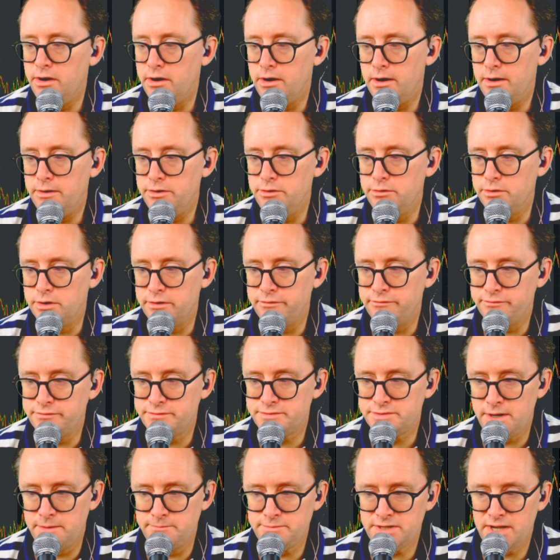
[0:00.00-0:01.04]
You can
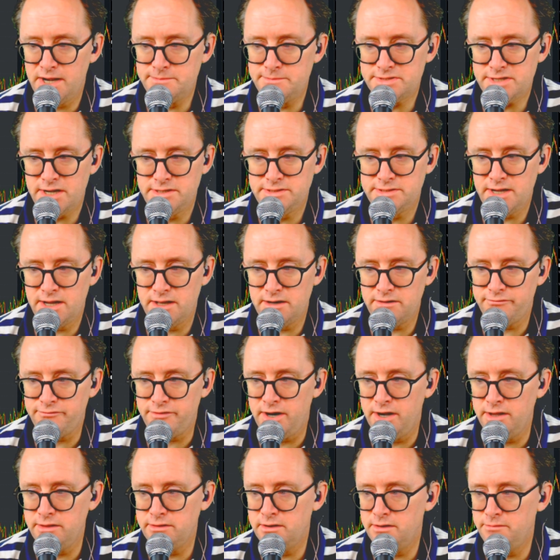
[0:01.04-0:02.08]
sometimes
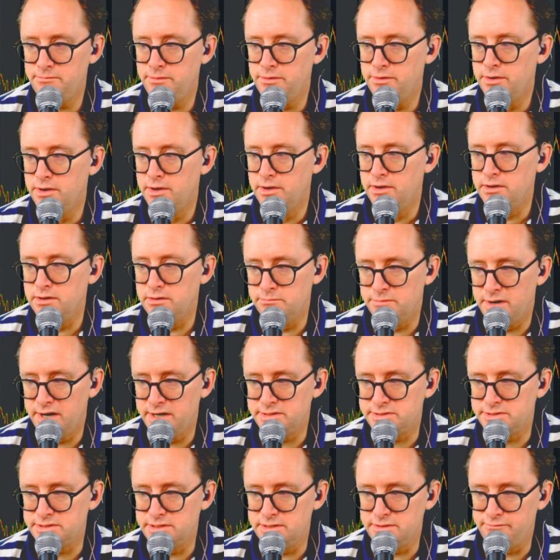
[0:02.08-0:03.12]
identify them. You might
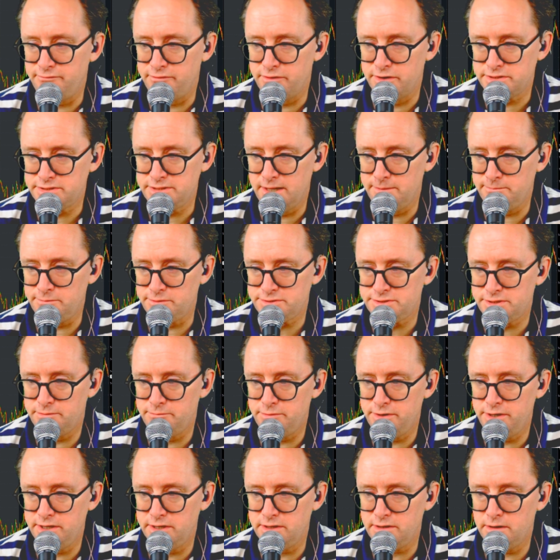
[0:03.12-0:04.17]
see, for example,
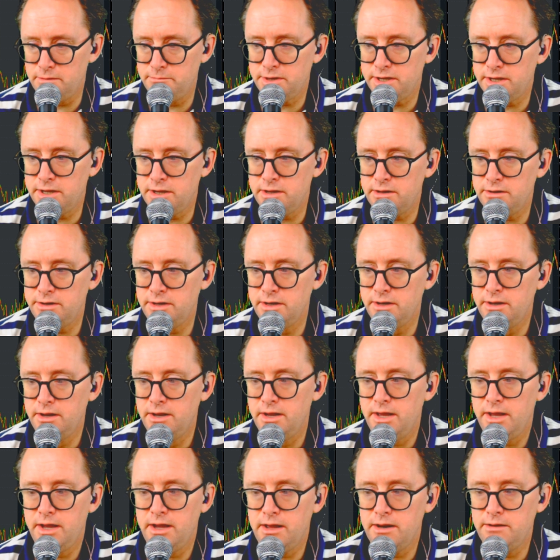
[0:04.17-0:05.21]
somebody coming in
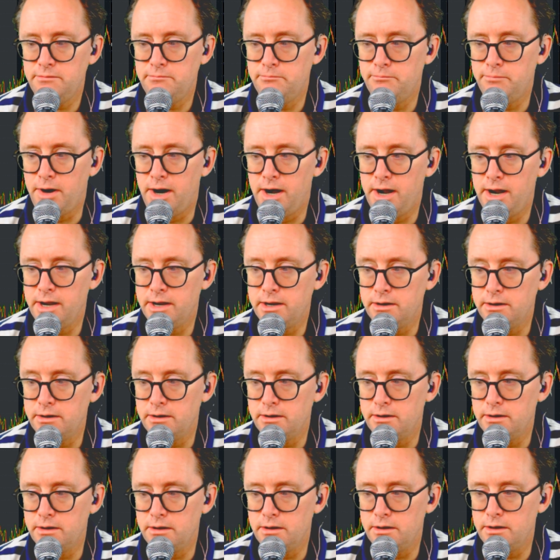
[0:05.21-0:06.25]
and buying
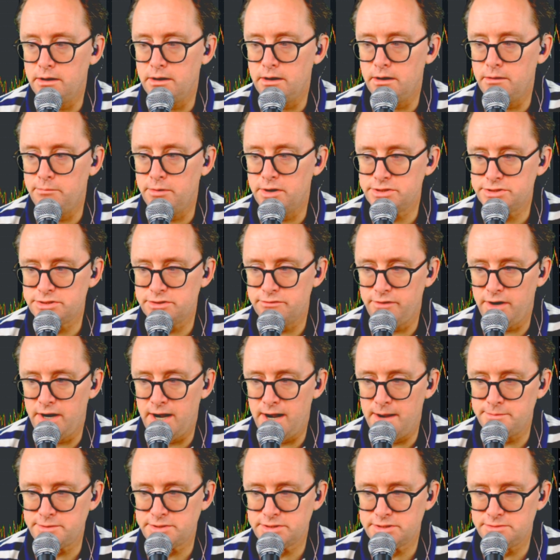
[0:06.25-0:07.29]
a bunch of
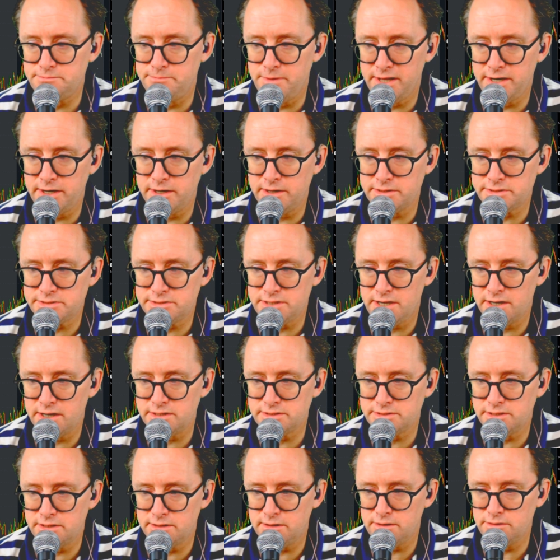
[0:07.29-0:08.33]
options, betting a stock
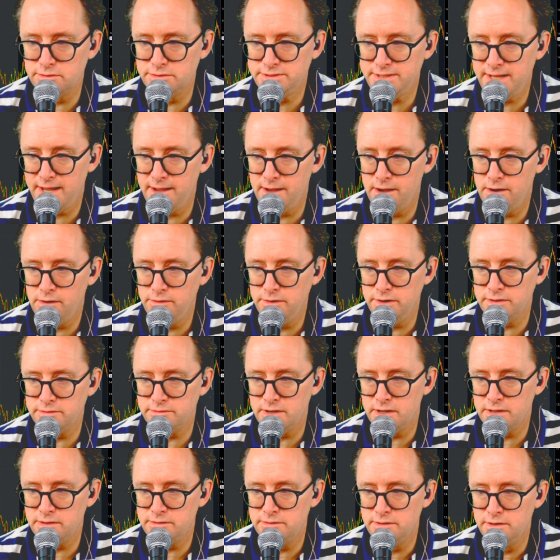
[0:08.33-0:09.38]
is going to go down, and
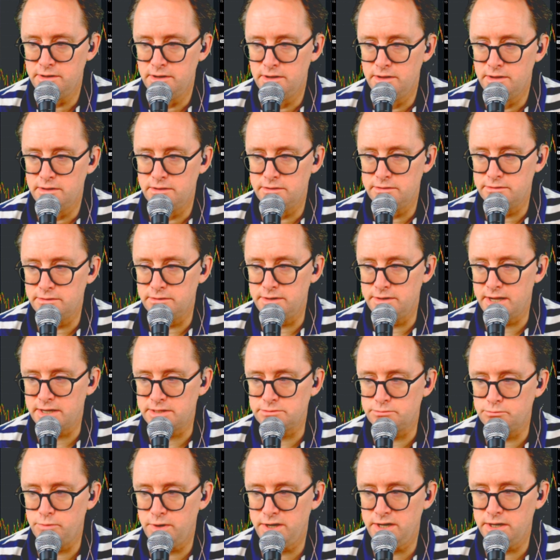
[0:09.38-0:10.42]
then the
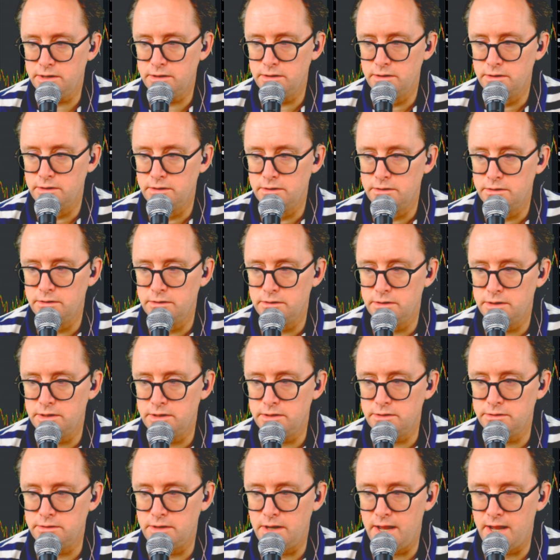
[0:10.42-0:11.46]
next week
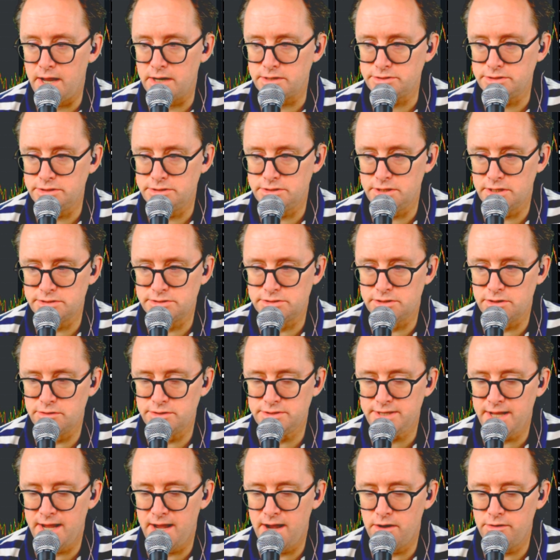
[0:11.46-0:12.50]
it actually does go
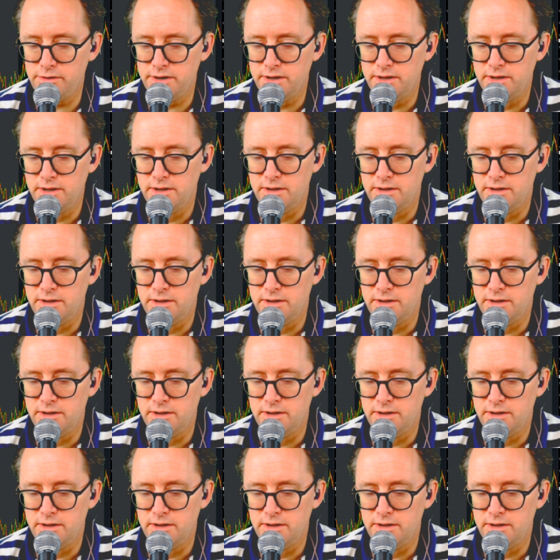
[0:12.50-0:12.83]
down.